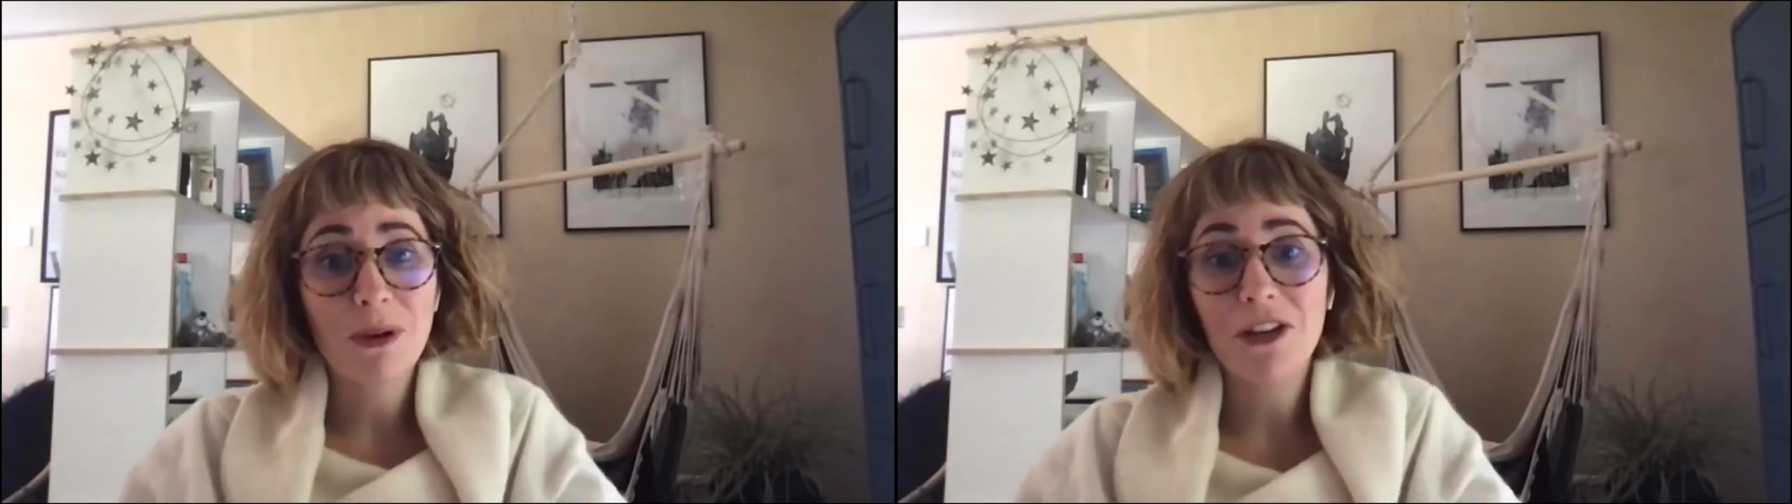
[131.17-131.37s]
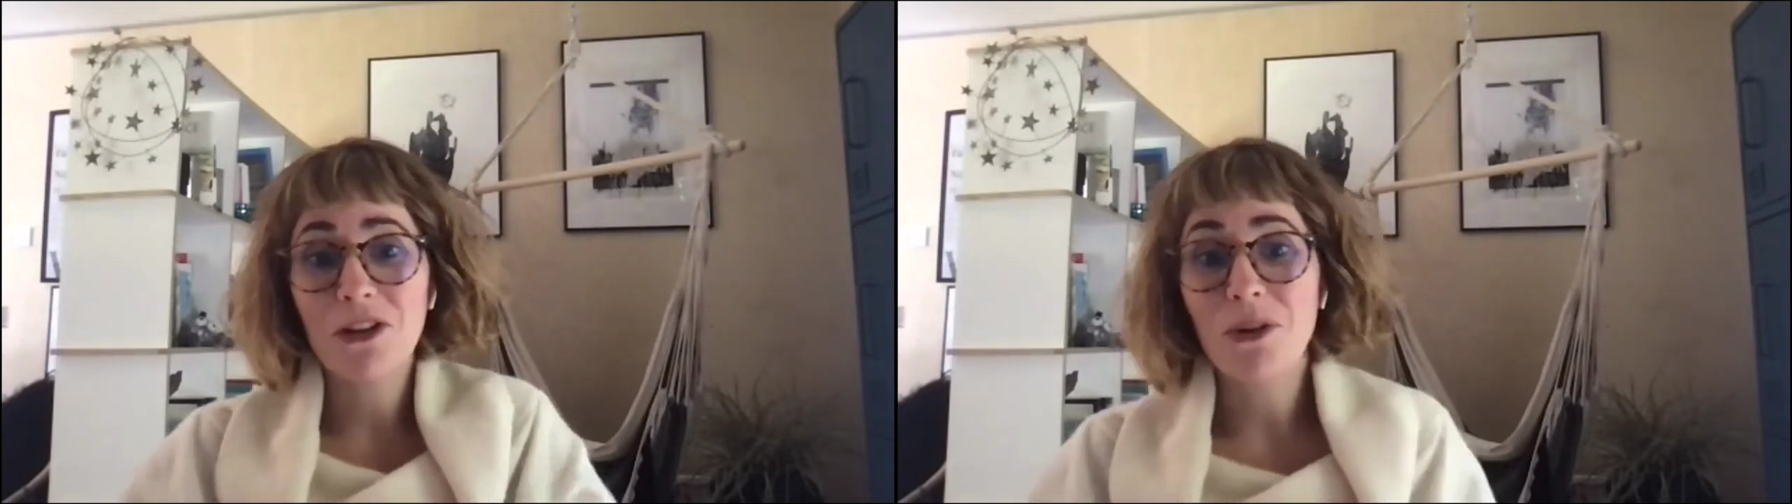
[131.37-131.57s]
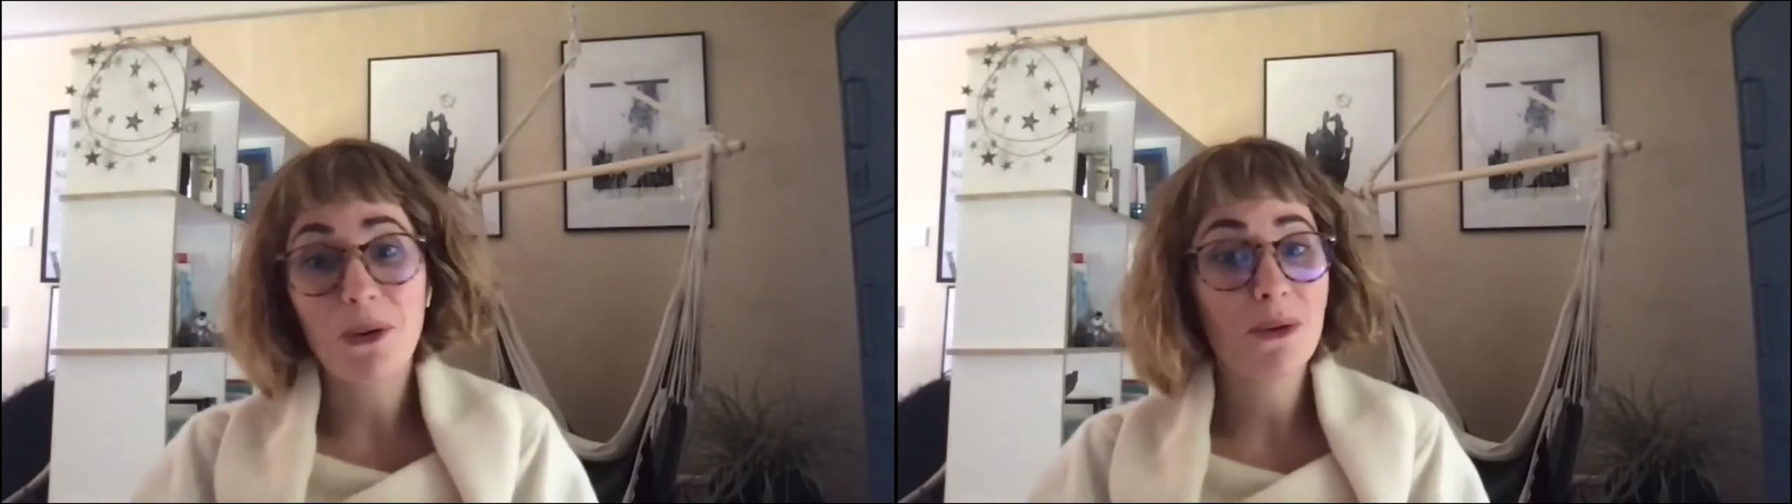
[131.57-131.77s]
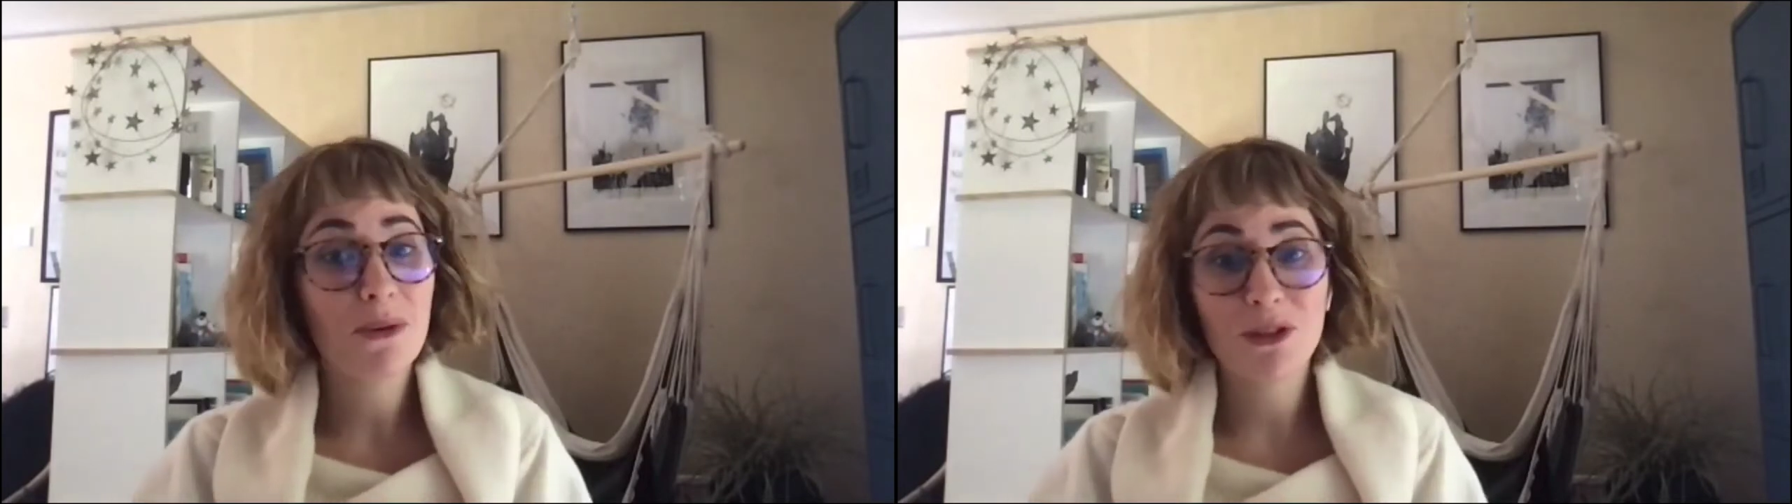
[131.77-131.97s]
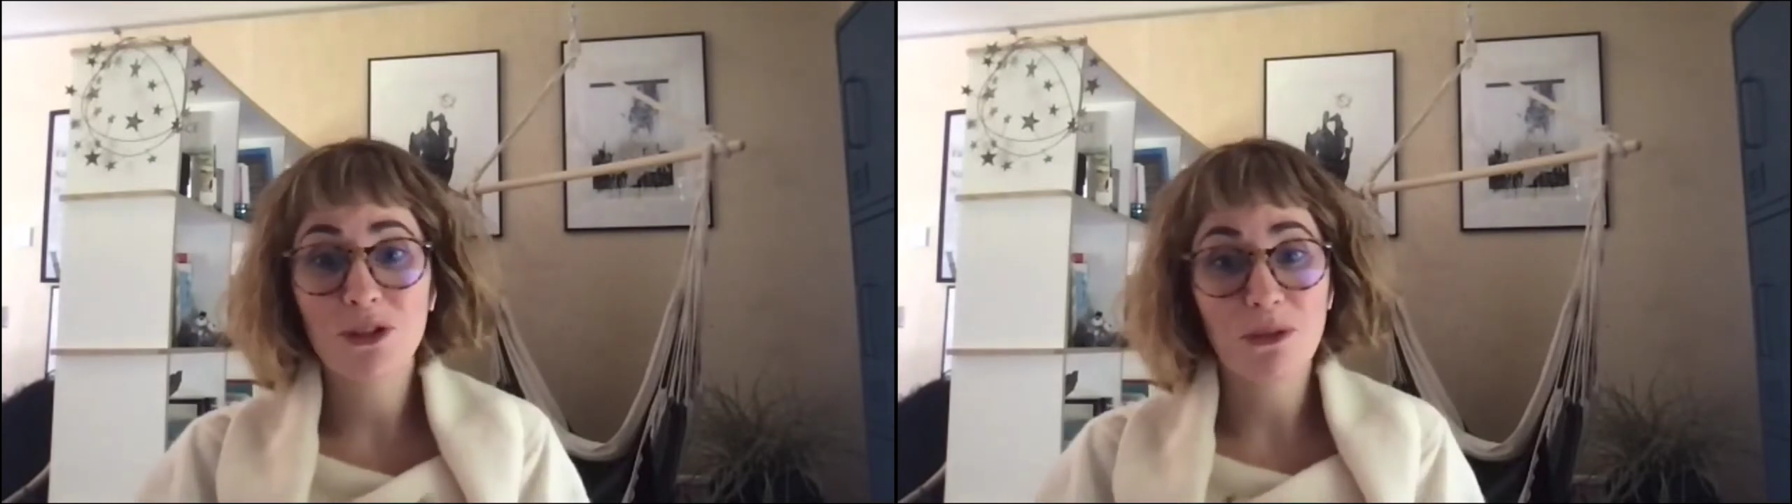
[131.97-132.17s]
and
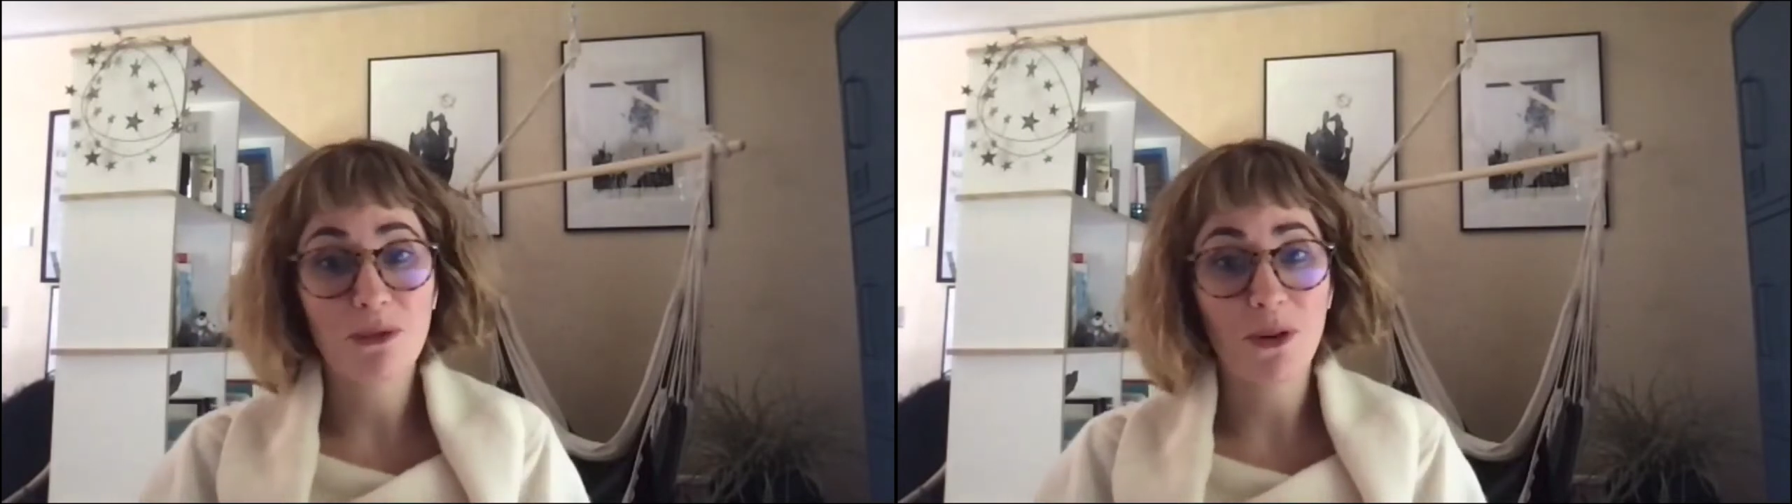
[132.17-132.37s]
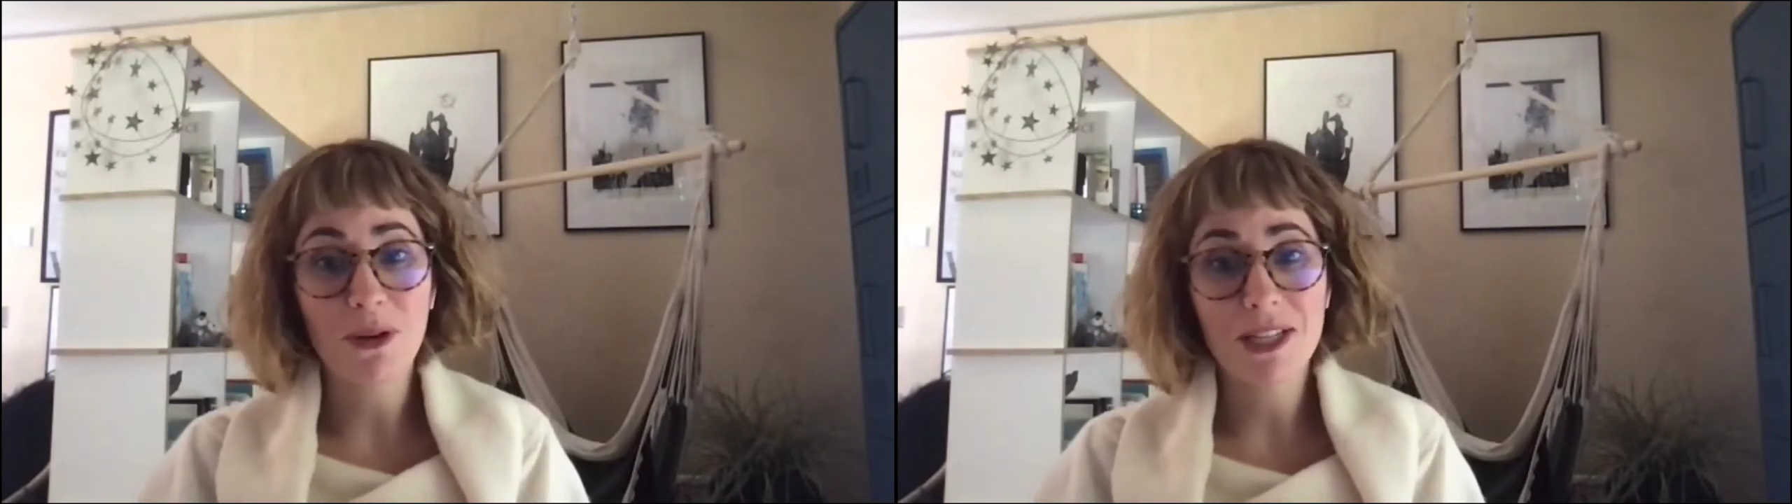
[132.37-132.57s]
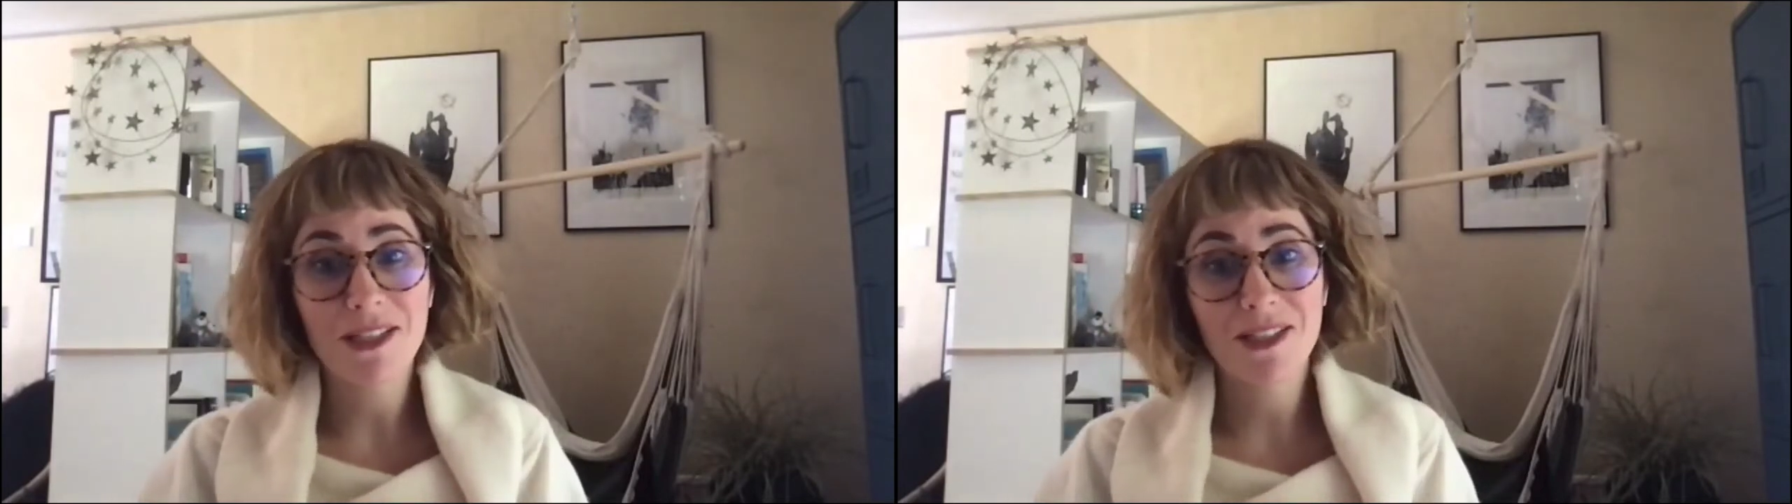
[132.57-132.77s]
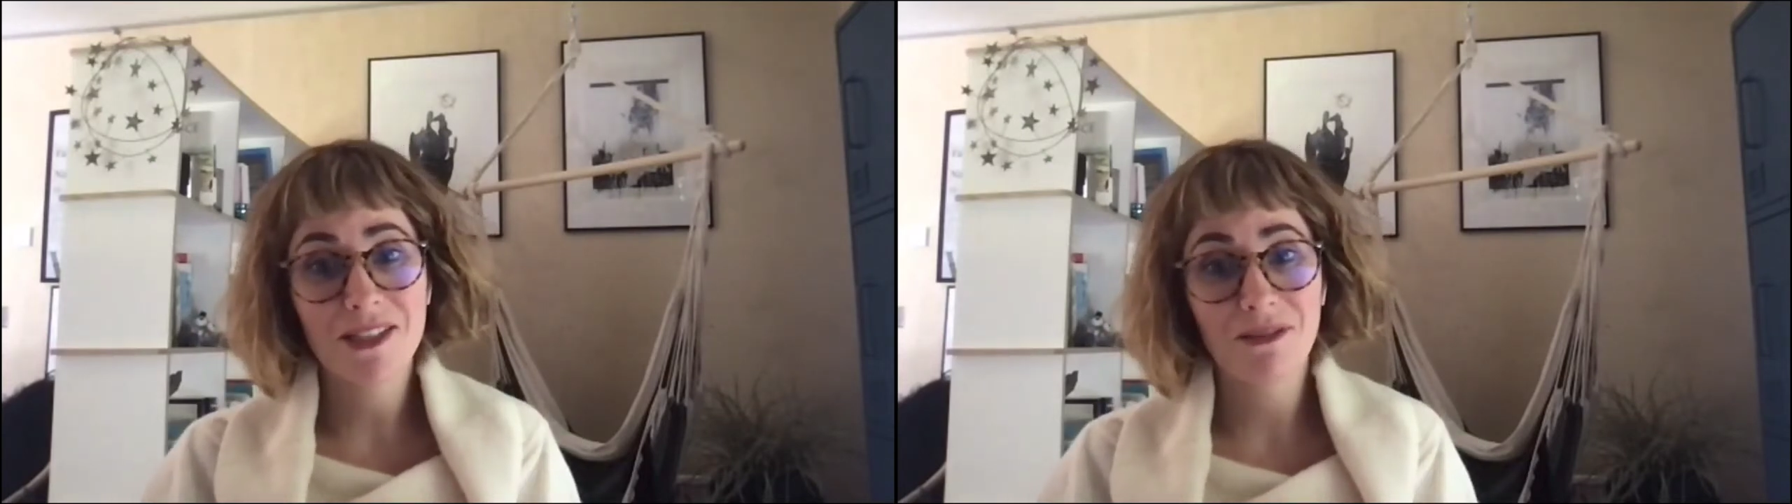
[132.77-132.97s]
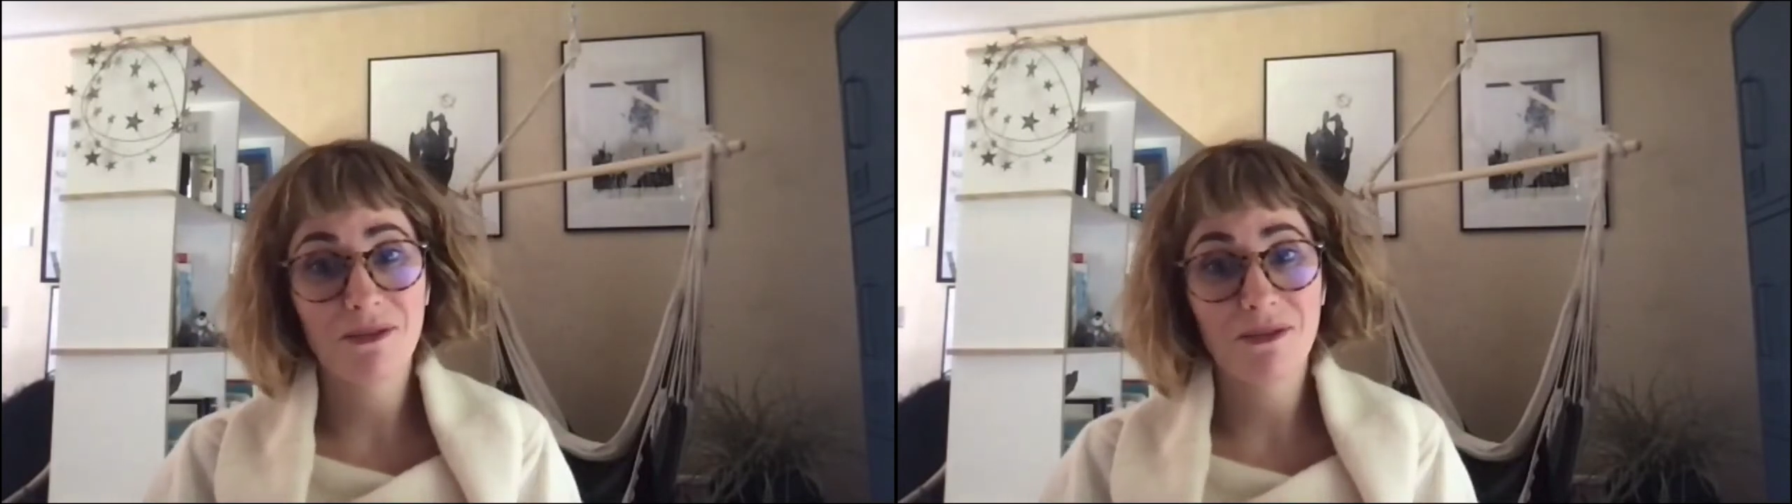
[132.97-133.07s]
knows your voice